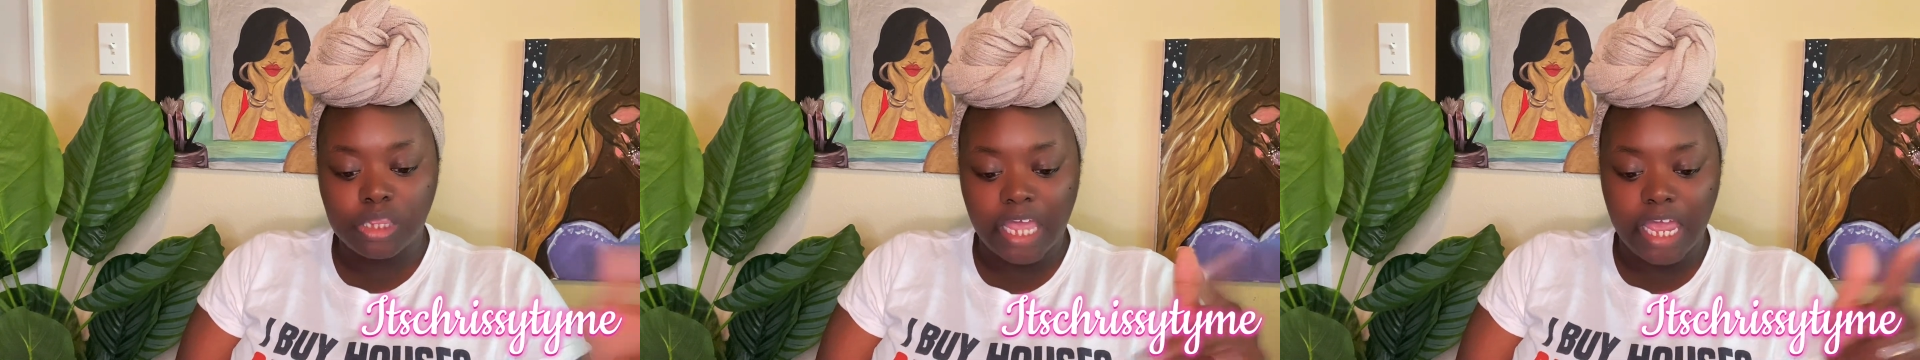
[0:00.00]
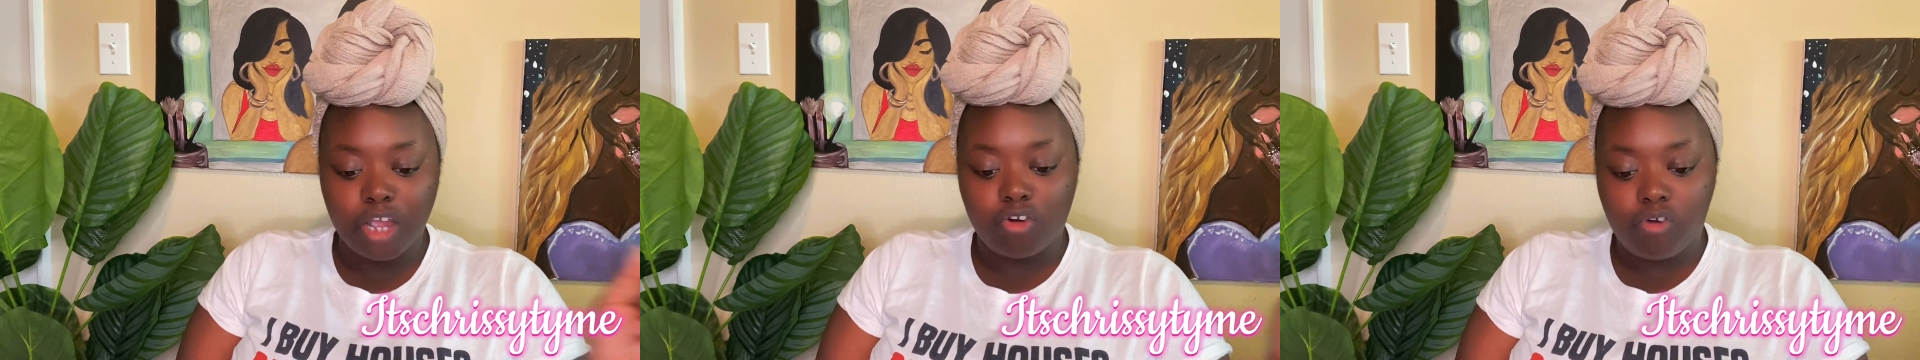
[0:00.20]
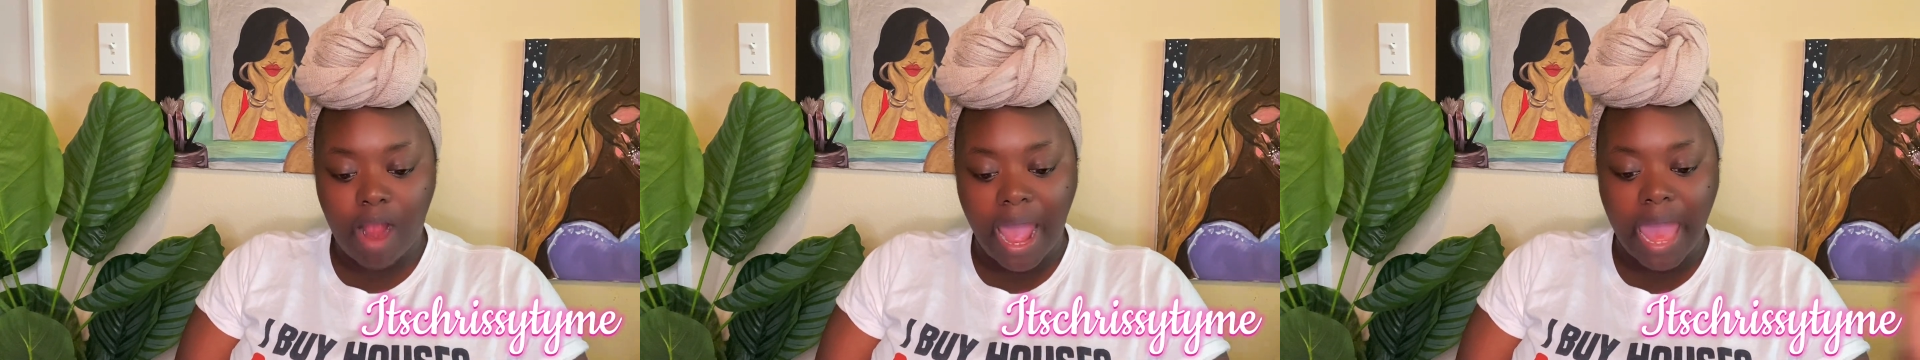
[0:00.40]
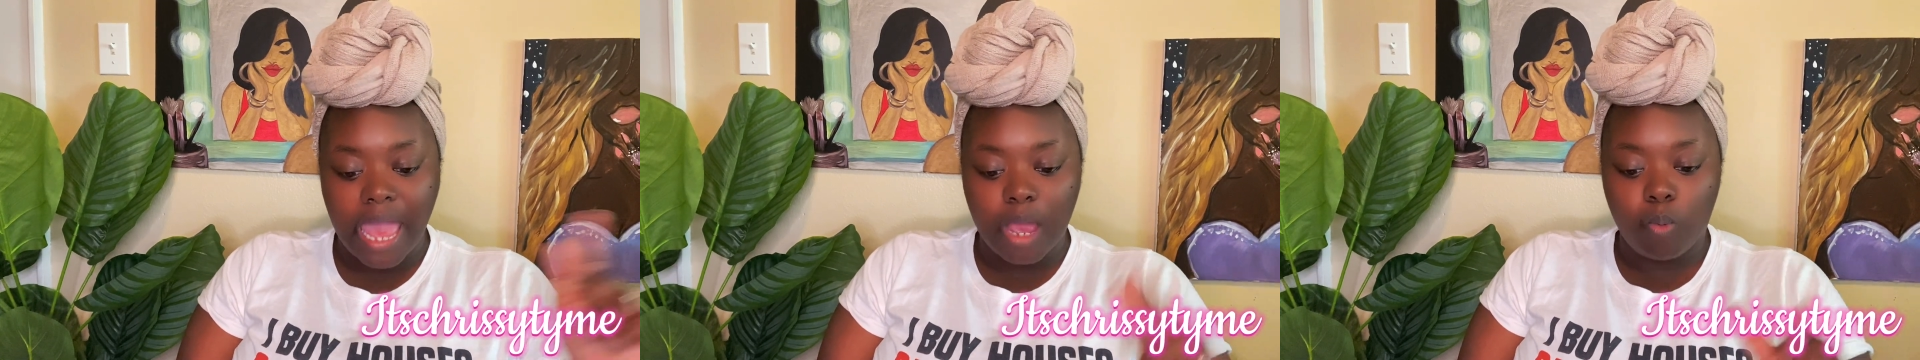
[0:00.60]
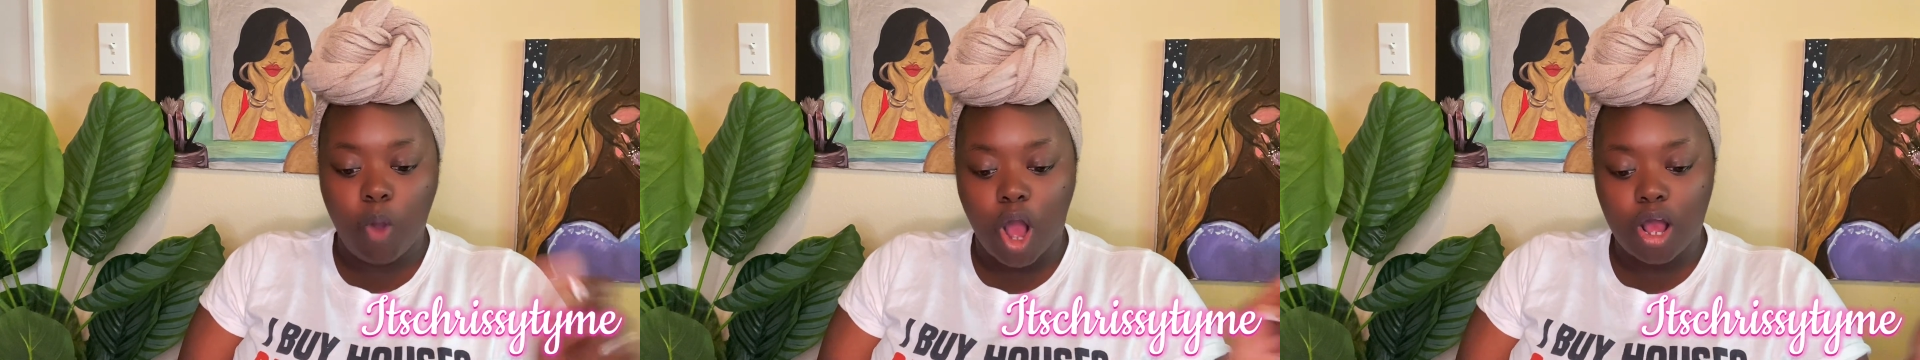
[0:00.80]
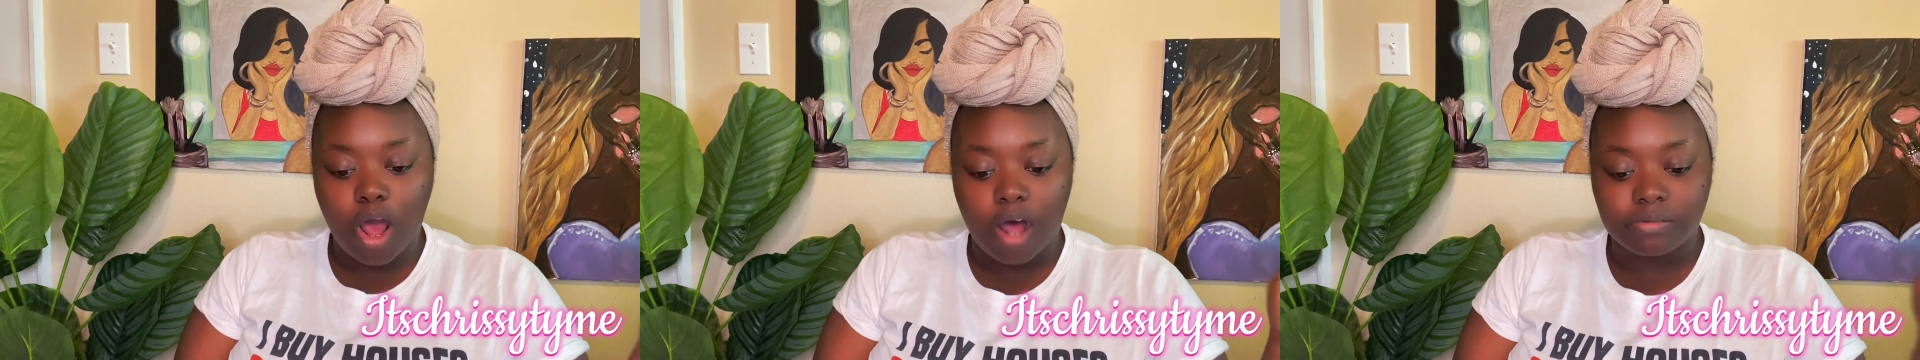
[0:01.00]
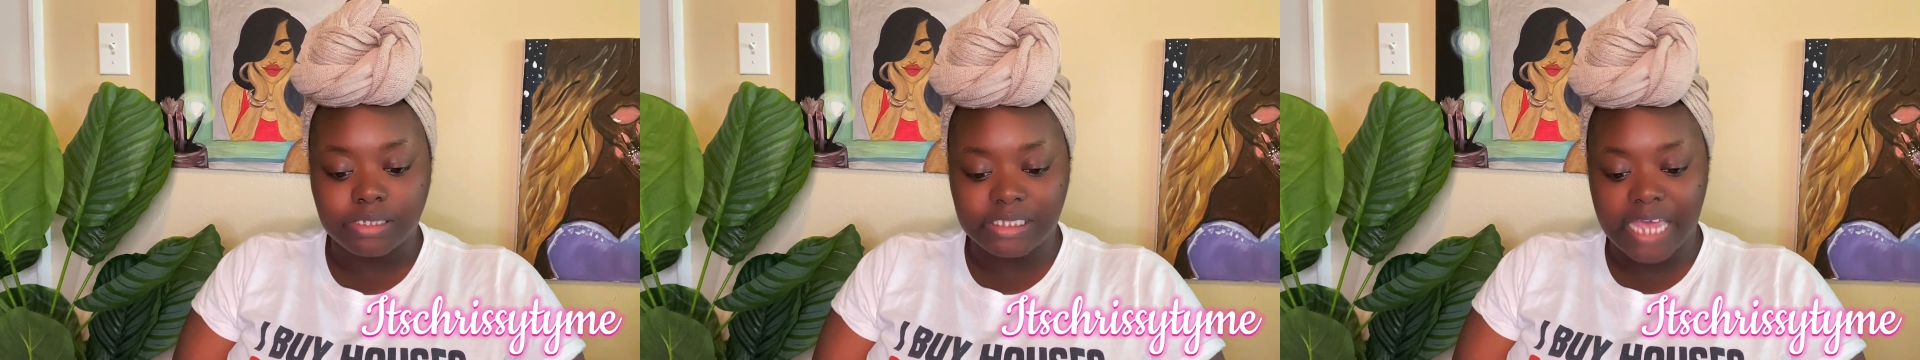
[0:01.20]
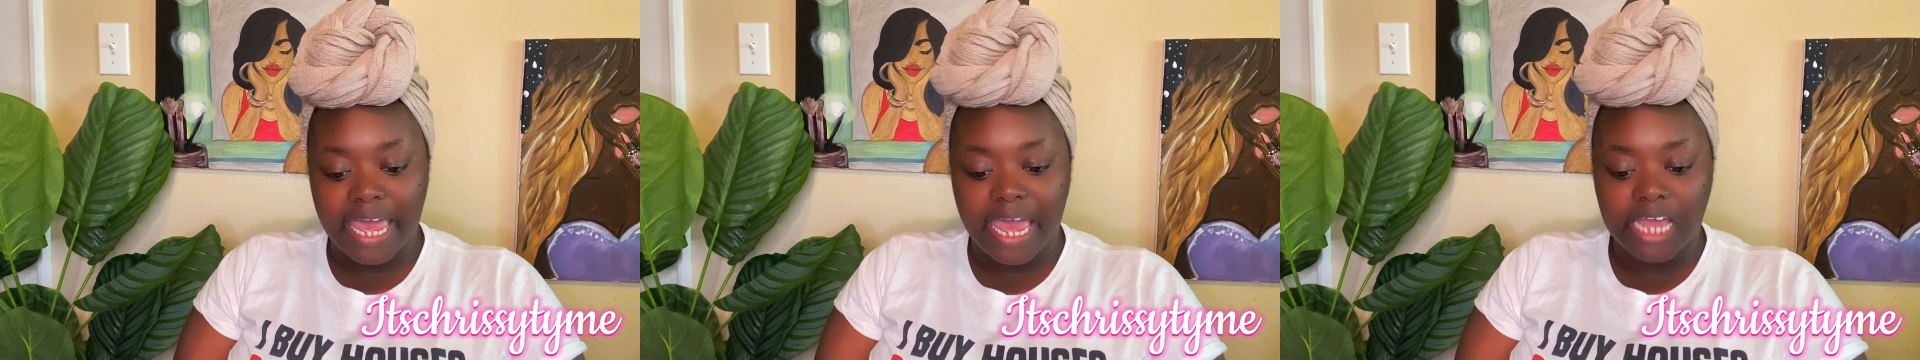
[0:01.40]
then cry and walk off
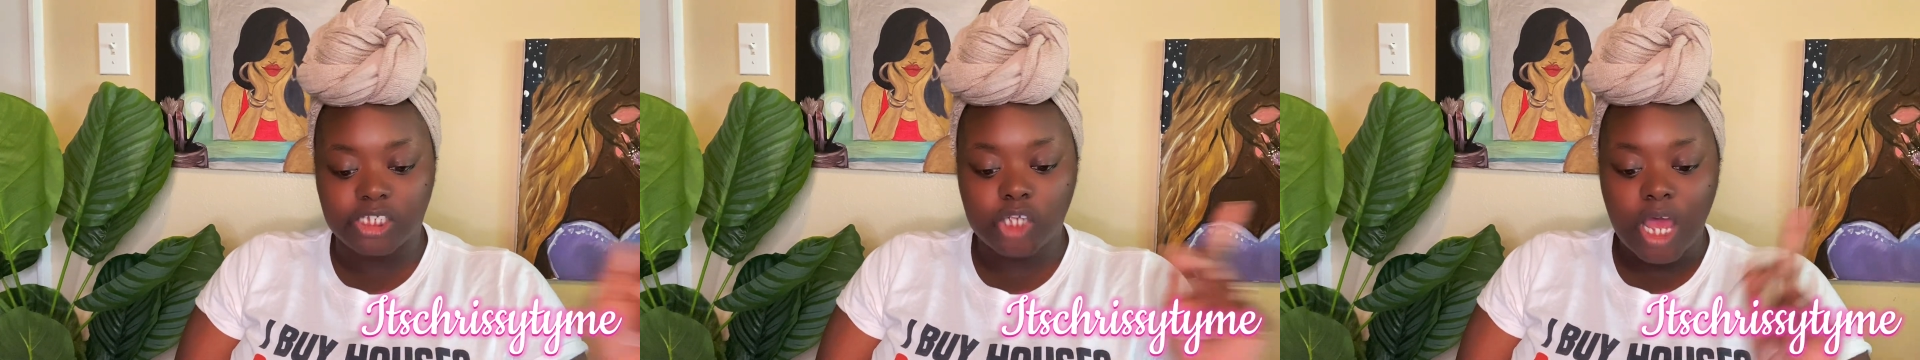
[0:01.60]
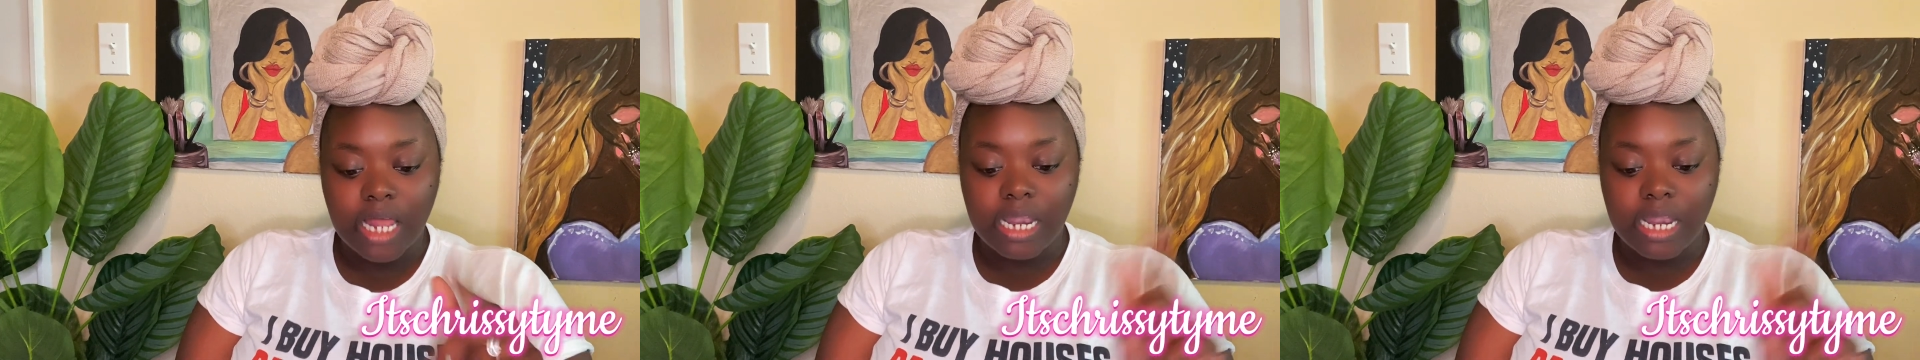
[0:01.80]
stage.